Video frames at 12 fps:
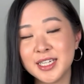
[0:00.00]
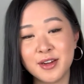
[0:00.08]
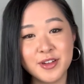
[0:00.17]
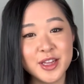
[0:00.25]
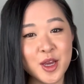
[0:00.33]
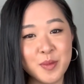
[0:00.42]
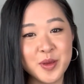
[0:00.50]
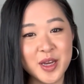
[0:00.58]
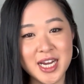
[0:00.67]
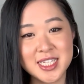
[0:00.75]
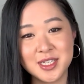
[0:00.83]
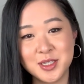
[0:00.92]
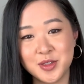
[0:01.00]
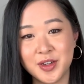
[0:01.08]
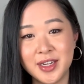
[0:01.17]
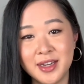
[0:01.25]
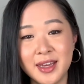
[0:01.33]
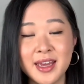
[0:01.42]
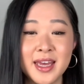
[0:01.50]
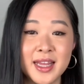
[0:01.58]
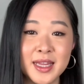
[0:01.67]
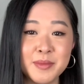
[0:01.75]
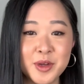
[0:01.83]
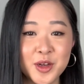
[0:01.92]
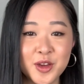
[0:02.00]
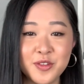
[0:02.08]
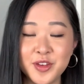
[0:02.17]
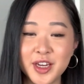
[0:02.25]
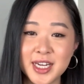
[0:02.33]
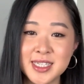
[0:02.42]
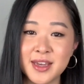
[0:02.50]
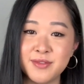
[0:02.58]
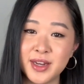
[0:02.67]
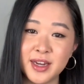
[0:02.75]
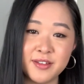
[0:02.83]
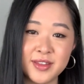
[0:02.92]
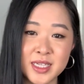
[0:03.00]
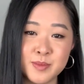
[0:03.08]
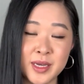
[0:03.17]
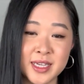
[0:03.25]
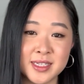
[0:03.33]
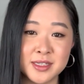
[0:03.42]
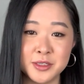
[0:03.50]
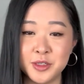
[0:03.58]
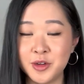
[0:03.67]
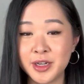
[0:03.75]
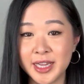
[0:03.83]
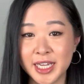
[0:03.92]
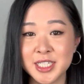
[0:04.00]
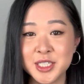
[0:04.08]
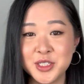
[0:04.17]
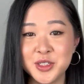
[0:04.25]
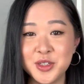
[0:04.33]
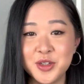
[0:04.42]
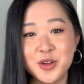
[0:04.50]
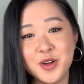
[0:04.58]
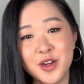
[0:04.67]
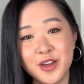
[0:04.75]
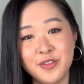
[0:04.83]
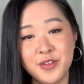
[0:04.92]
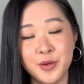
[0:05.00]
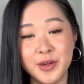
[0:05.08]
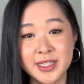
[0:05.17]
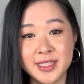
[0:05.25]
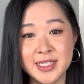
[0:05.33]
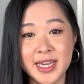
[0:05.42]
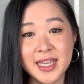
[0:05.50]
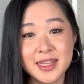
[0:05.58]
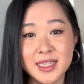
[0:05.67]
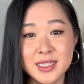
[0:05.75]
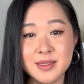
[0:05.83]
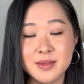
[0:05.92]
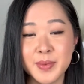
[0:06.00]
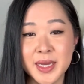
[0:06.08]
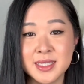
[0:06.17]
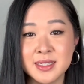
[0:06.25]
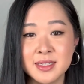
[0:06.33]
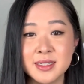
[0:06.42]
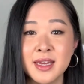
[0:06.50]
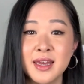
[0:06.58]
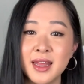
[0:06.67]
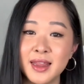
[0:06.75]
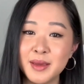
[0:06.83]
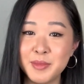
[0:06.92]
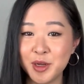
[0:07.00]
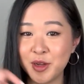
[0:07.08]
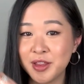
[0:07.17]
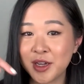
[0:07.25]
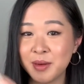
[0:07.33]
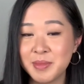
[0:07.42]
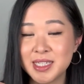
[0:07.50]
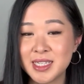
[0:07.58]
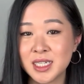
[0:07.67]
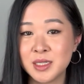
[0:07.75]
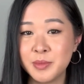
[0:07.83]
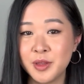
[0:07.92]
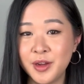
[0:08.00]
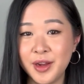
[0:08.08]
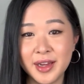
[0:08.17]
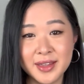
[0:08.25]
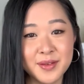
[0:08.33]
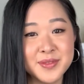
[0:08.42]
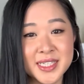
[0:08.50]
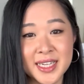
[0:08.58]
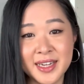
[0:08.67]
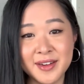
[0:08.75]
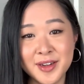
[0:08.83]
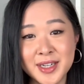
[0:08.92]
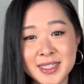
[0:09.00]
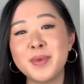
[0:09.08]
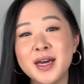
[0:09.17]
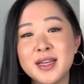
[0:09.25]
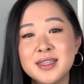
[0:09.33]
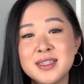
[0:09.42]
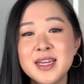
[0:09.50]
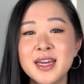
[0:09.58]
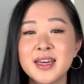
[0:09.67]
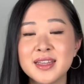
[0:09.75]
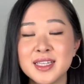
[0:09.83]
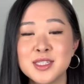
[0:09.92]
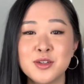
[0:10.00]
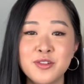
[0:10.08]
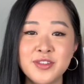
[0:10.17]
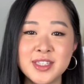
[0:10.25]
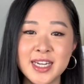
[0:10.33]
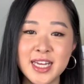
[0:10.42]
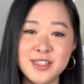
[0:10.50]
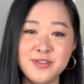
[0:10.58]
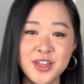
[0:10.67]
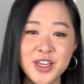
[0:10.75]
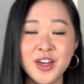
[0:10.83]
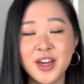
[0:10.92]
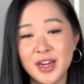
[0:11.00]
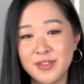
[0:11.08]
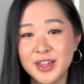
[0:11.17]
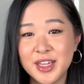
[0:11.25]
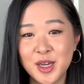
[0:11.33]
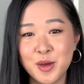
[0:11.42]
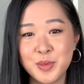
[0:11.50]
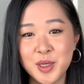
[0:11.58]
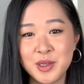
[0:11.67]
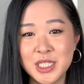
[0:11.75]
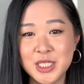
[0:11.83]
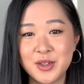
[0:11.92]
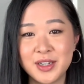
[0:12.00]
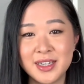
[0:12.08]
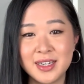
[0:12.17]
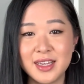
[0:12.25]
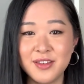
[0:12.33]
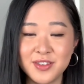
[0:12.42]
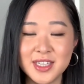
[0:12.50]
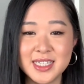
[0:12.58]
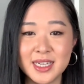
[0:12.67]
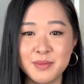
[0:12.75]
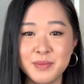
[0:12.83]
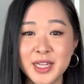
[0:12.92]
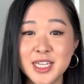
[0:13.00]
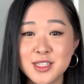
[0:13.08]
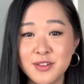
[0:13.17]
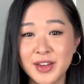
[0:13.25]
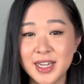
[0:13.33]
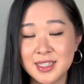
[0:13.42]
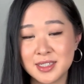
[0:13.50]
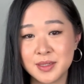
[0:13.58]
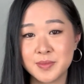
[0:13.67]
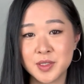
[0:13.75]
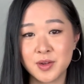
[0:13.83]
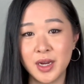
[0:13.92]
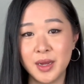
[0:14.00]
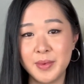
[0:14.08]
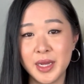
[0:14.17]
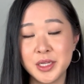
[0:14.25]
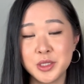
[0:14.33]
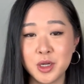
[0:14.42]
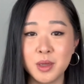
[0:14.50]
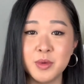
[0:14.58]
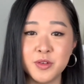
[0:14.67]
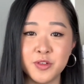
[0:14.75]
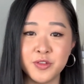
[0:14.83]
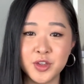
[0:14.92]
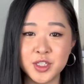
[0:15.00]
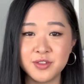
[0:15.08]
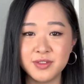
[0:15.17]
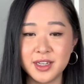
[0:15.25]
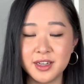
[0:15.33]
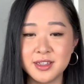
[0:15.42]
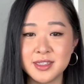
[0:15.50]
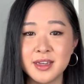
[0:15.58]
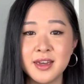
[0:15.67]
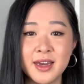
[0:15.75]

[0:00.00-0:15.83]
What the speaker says: I really hope you guys enjoyed it. Let me know if you guys have any of these pieces in your collection too, or if you wanted to add these pieces, let me know in the comment section below. I'd love to hear it. But yeah, that's all for today's video. I really hope you enjoyed it. If you did, please don't forget to subscribe and join me for future videos.